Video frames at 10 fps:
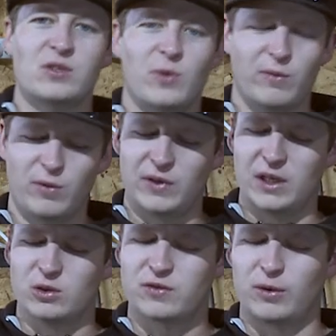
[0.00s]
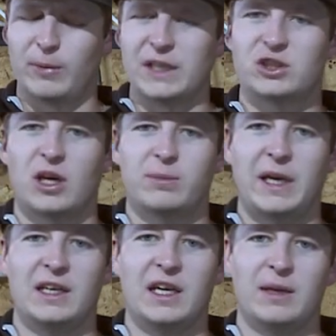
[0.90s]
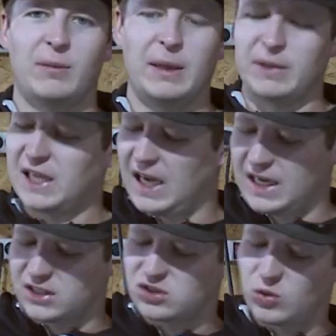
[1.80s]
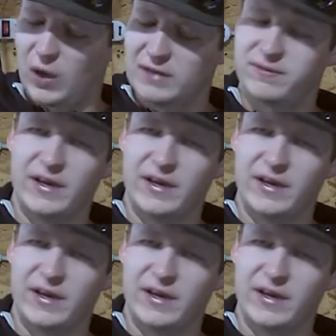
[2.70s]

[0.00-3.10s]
This review video is for my shop hand and my mechanic squad